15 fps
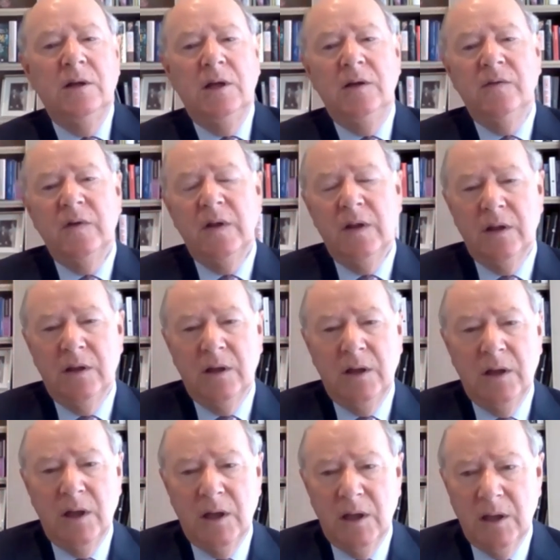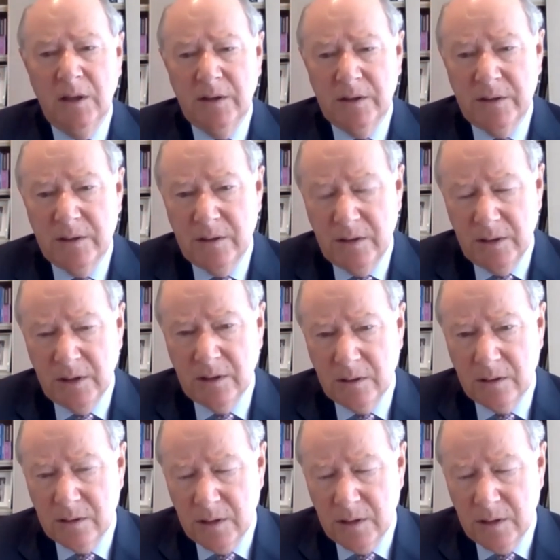even the, uh, the, the